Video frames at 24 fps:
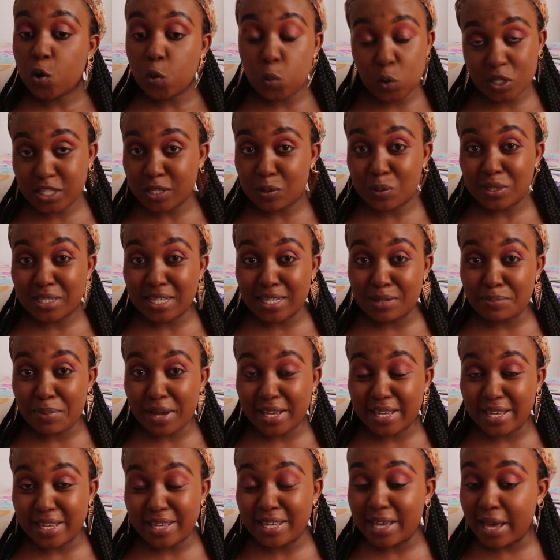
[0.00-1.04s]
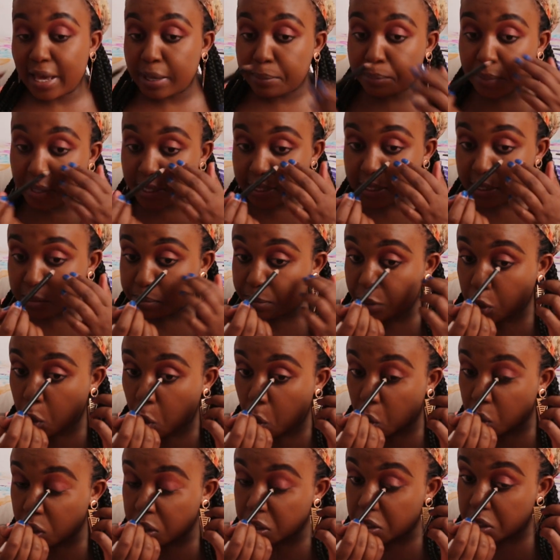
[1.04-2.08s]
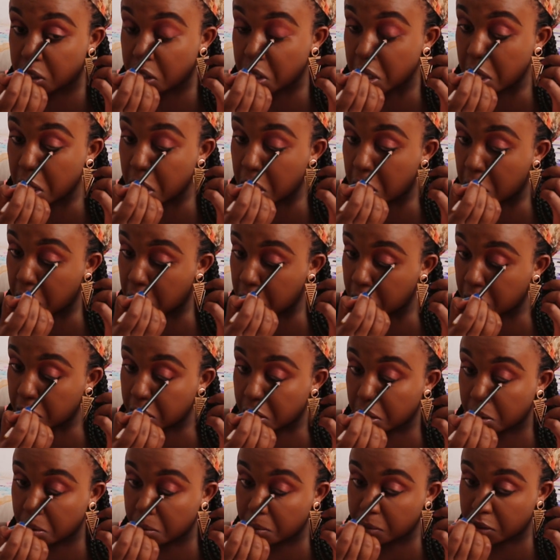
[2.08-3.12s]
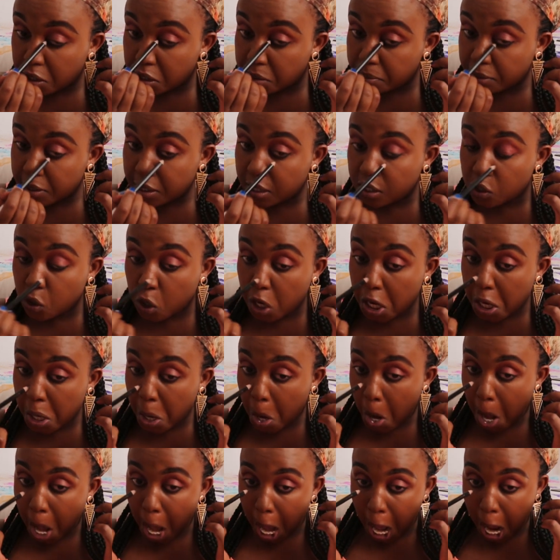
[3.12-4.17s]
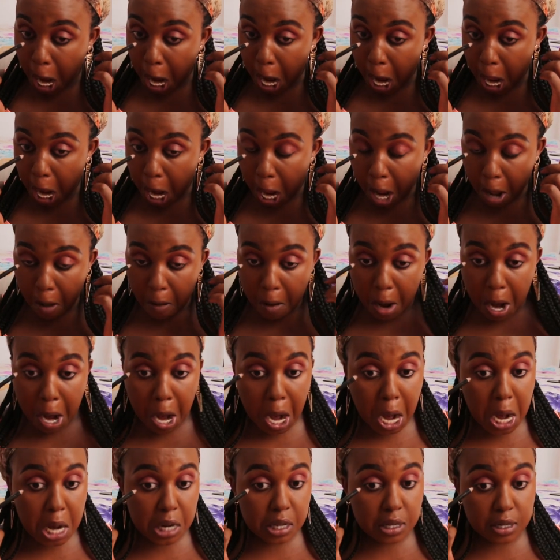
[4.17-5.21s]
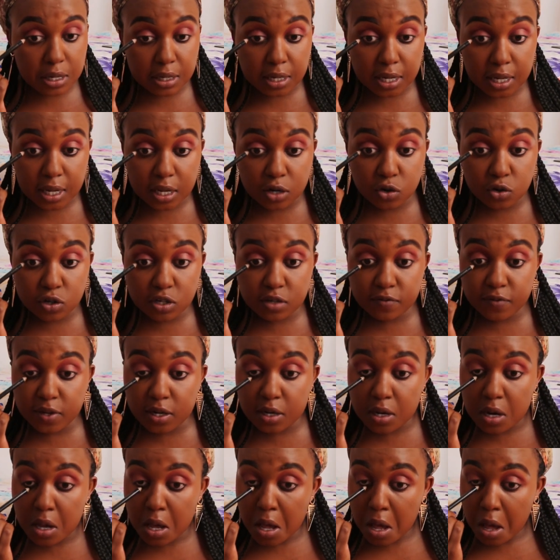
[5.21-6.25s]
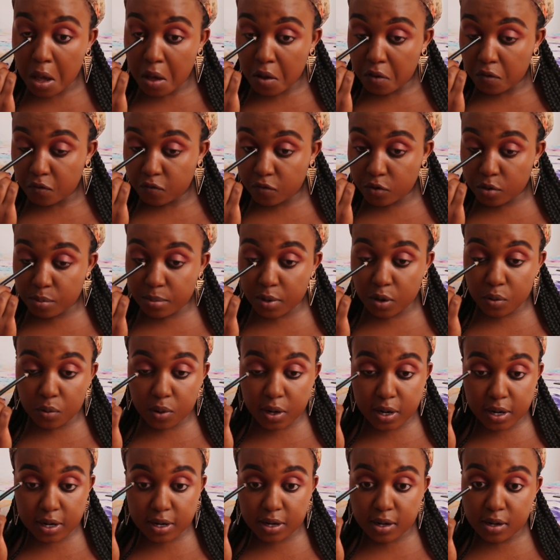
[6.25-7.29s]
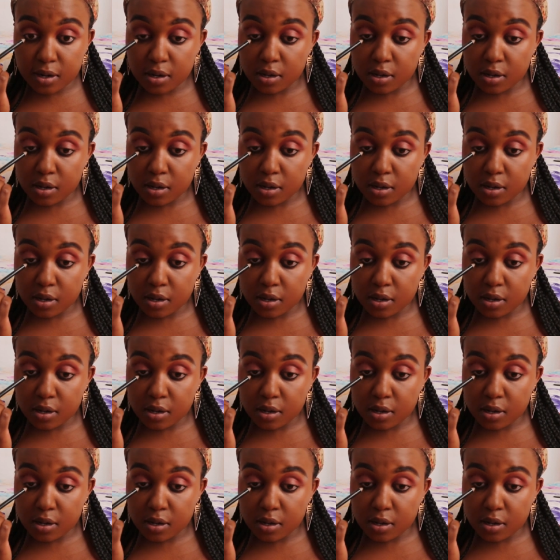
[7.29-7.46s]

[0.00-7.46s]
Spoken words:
what happens when you pack your eye pencil, because and I cannot even form a word.